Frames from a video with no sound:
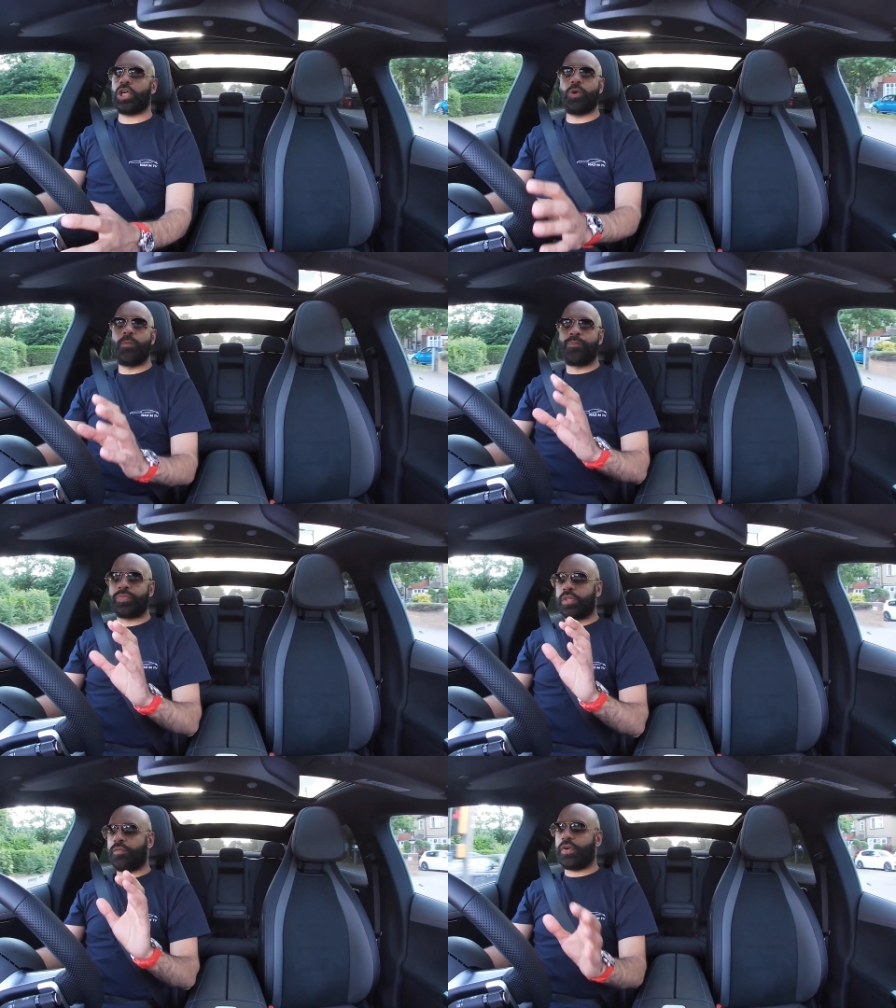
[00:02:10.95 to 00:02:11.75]
So
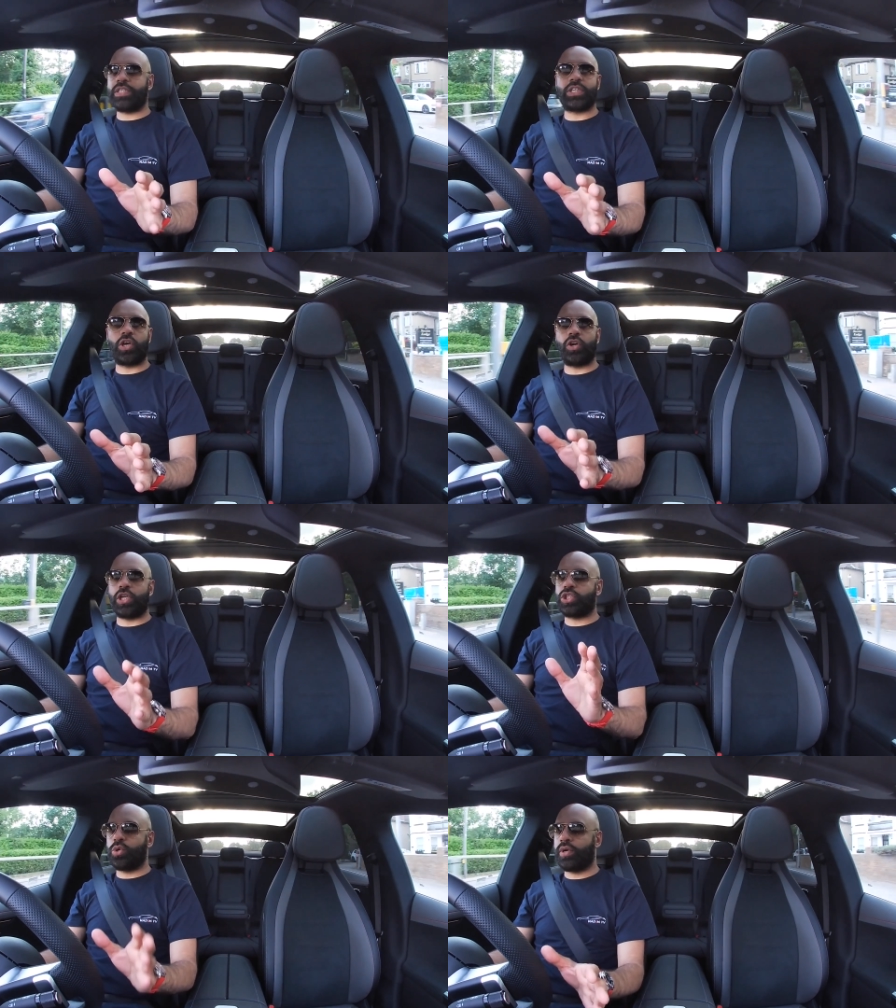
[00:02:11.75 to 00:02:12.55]
the first day I got
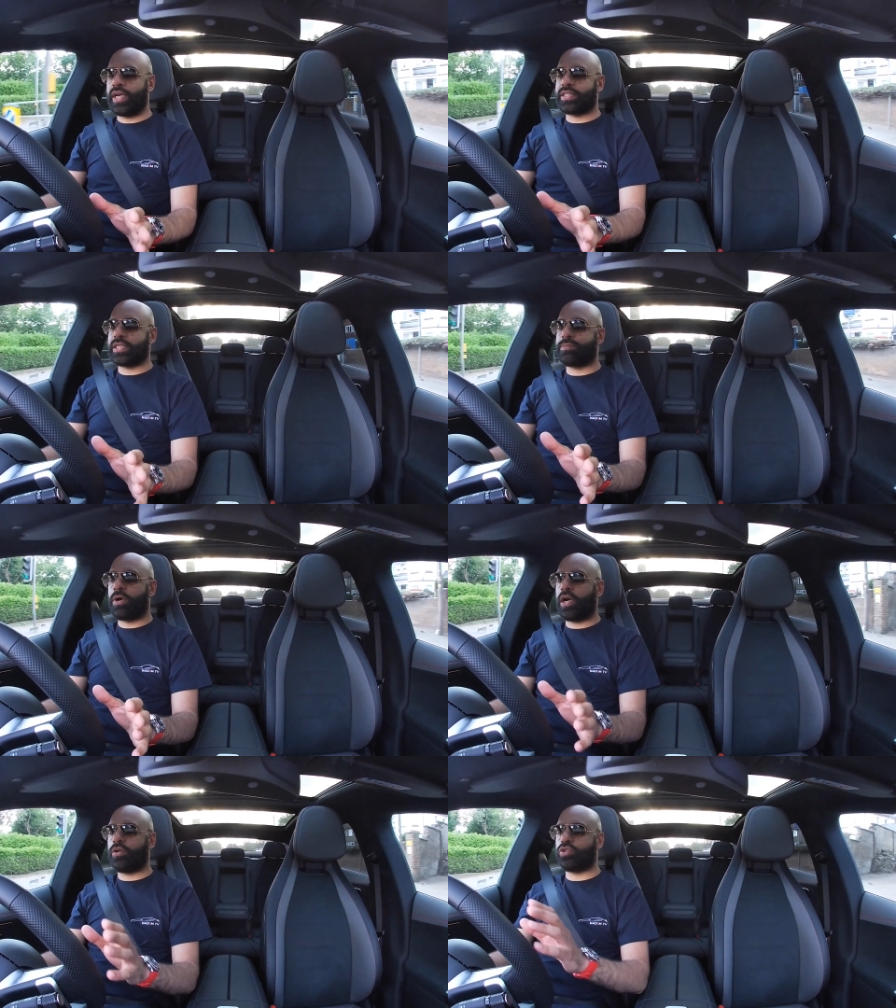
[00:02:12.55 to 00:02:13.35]
it, 286
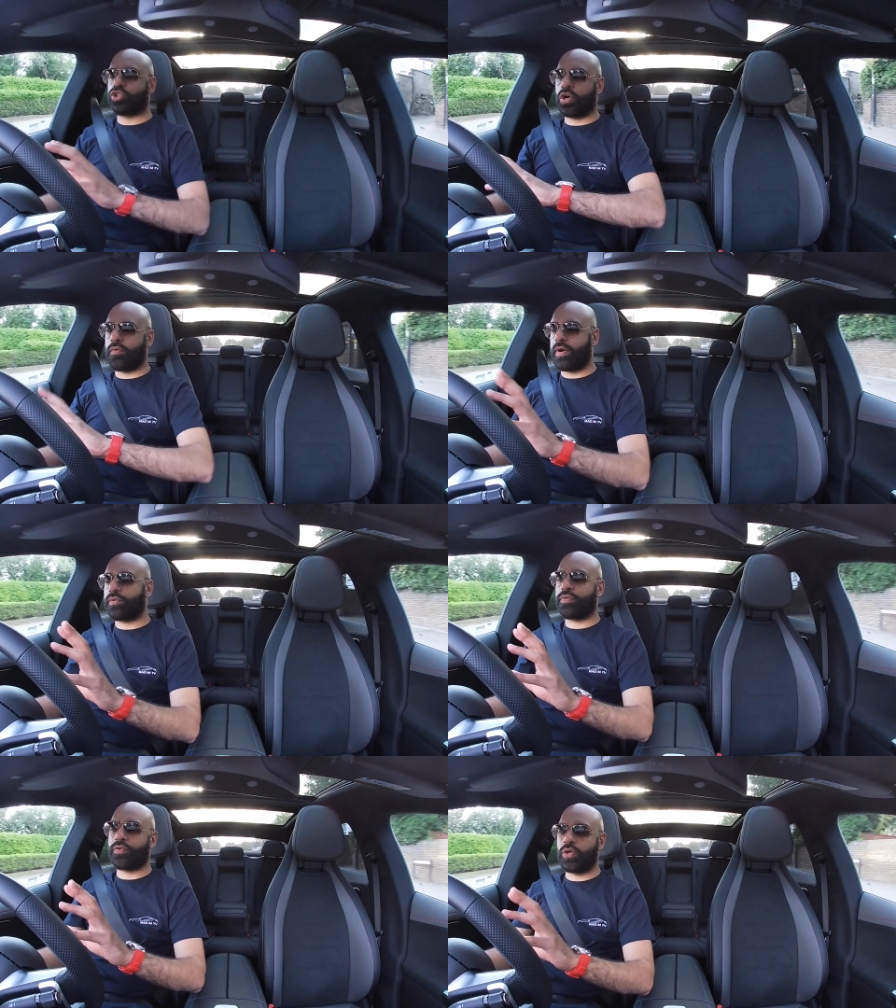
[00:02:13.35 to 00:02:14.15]
miles, drove it
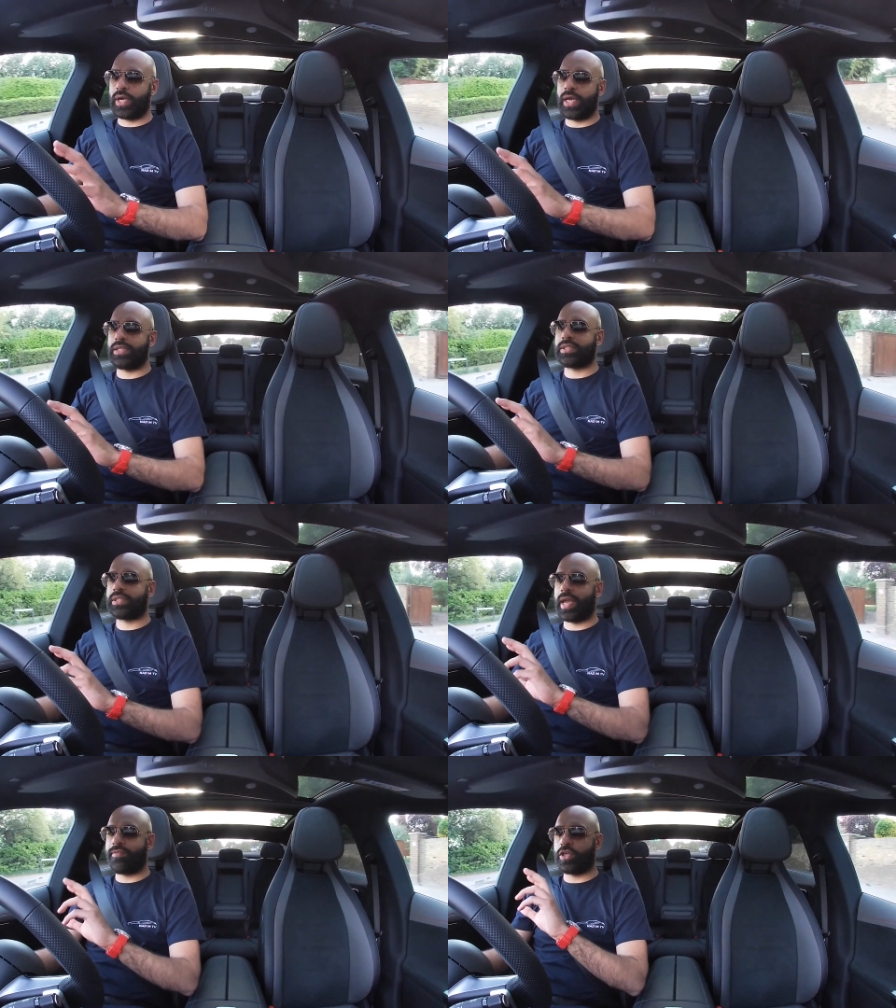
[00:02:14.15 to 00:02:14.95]
around for a few days,
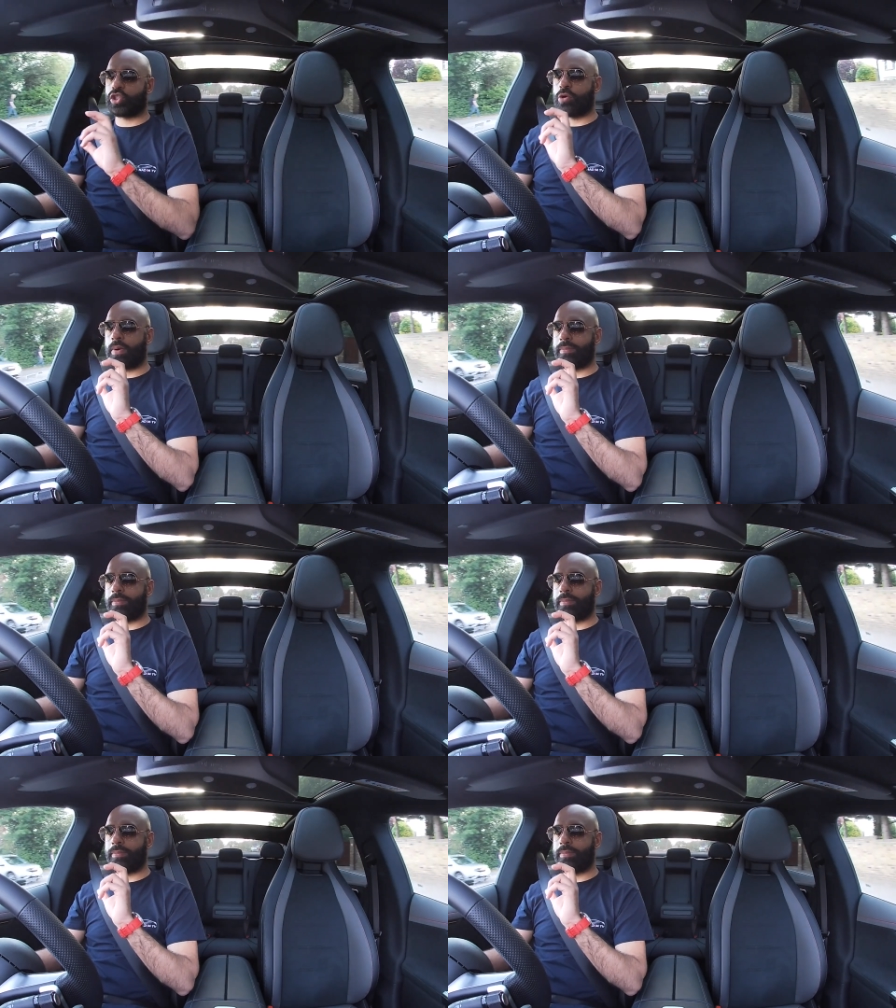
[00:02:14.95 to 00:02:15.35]
gave it a top up